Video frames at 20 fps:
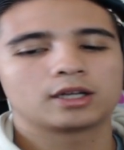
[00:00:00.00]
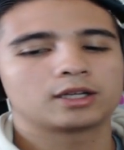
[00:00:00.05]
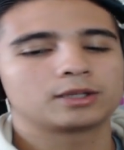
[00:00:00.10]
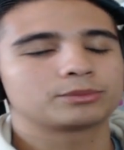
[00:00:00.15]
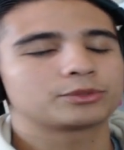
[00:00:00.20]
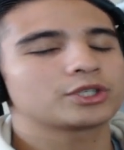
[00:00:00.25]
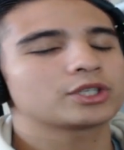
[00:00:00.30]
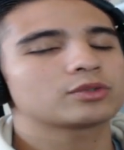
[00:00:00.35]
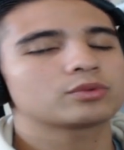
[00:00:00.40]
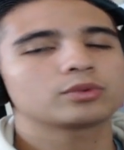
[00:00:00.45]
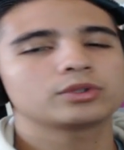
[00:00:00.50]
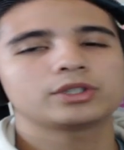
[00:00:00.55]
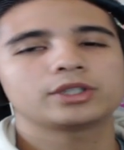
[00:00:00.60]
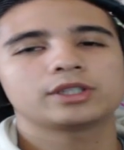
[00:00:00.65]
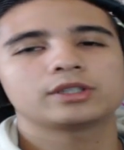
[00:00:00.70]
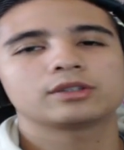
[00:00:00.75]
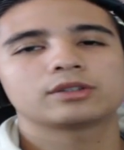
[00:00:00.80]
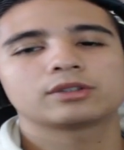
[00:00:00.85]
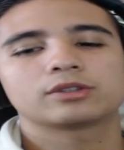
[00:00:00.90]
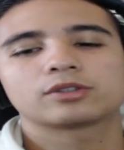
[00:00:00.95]
Just
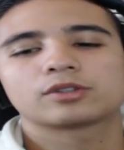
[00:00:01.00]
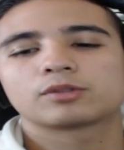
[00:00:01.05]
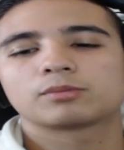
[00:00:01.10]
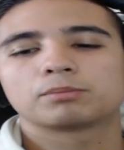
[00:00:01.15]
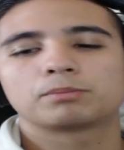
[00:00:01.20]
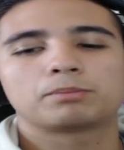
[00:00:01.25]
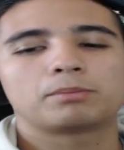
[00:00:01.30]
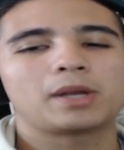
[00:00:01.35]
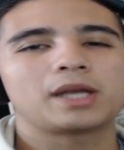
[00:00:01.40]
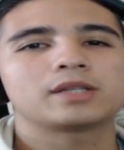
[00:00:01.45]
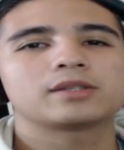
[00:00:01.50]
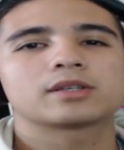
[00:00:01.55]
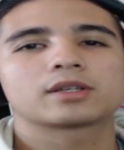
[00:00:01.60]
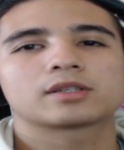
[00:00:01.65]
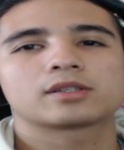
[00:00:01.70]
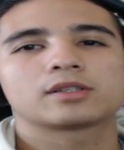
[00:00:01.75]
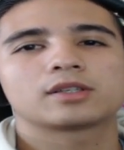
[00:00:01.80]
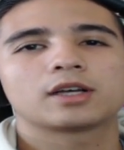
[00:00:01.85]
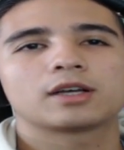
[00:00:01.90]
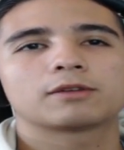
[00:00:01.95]
really basic
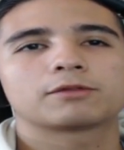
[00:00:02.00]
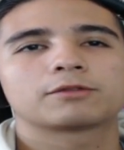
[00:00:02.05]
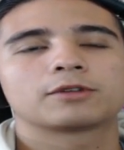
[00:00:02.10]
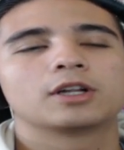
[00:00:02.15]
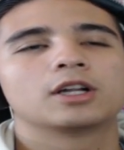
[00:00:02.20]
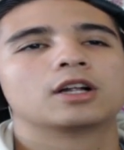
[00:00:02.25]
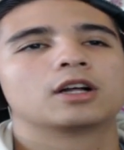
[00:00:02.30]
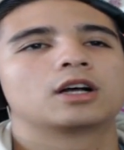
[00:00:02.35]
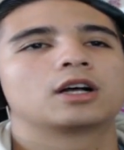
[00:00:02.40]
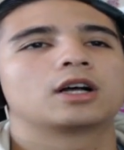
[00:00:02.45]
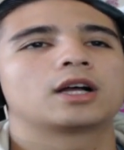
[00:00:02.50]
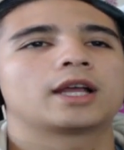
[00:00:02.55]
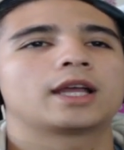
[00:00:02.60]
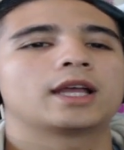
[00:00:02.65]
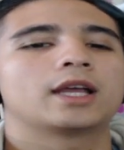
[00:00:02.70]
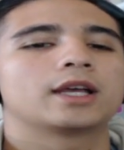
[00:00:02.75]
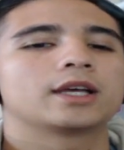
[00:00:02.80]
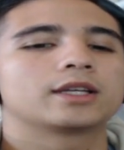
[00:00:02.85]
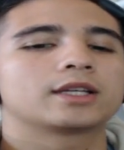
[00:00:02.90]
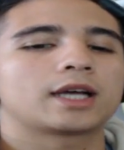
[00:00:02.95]
stuff.
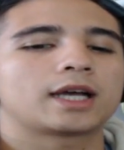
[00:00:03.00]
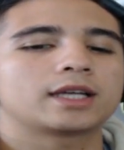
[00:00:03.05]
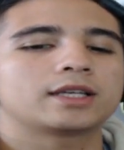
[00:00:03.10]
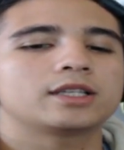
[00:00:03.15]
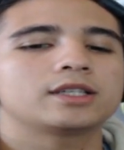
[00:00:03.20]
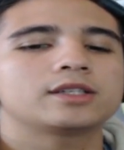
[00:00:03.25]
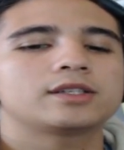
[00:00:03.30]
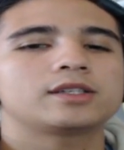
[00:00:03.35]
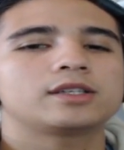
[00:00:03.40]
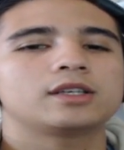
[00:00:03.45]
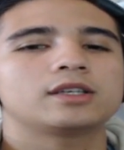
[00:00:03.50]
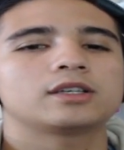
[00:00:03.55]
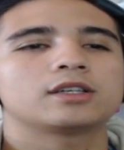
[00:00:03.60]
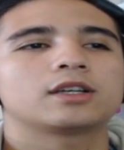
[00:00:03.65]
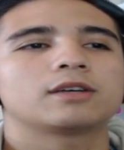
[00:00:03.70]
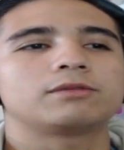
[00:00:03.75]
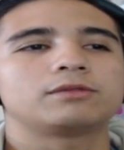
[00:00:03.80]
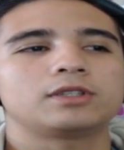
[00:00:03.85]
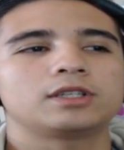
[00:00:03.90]
And I didn't see enough